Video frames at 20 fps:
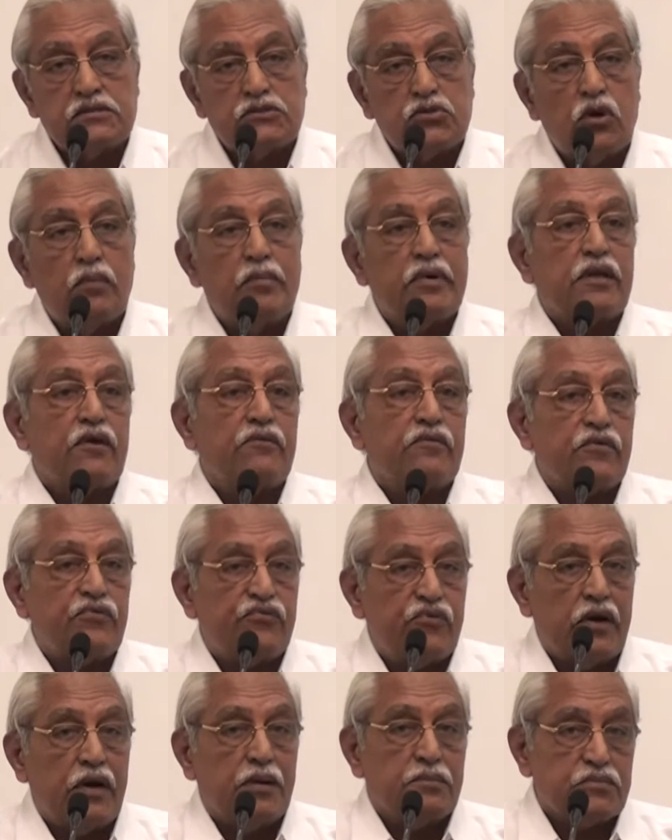so much of
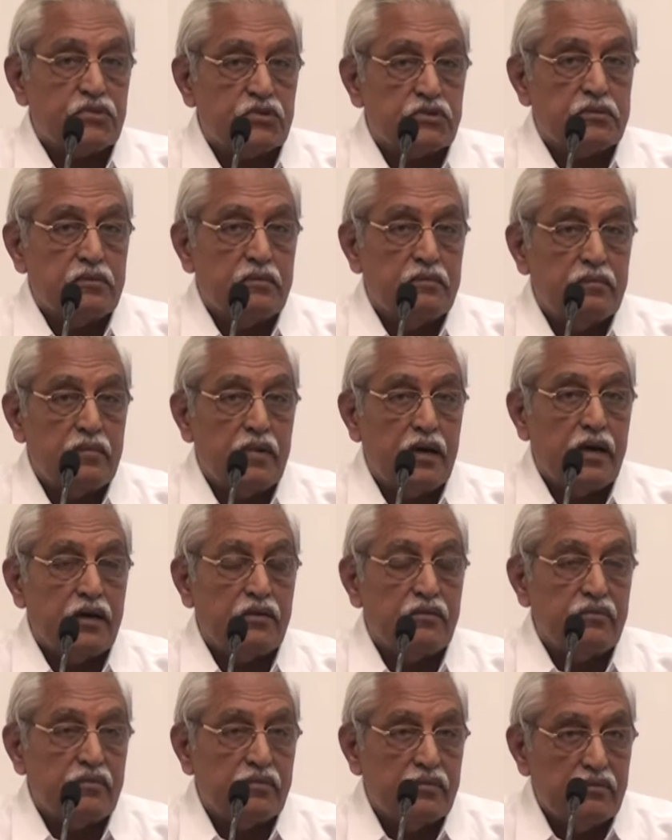reforms,
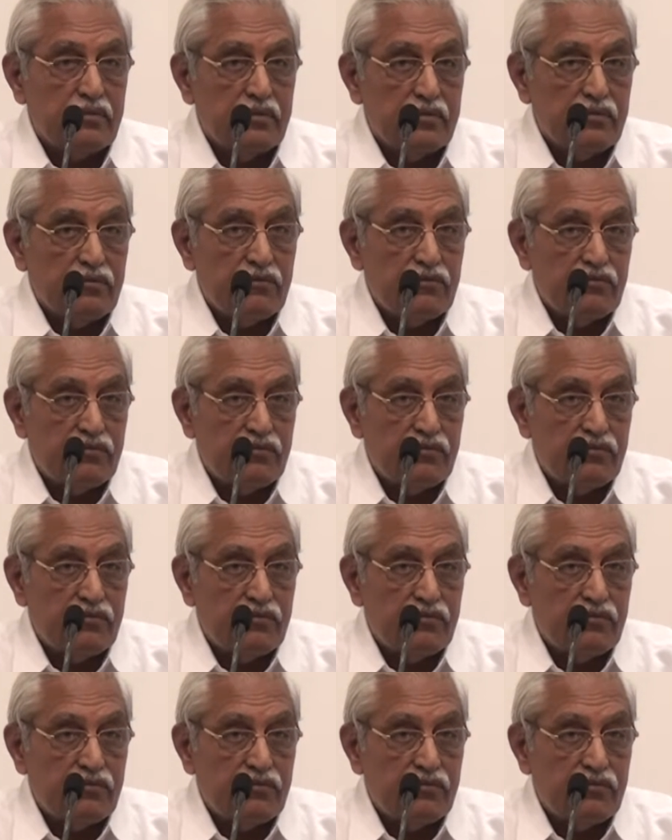but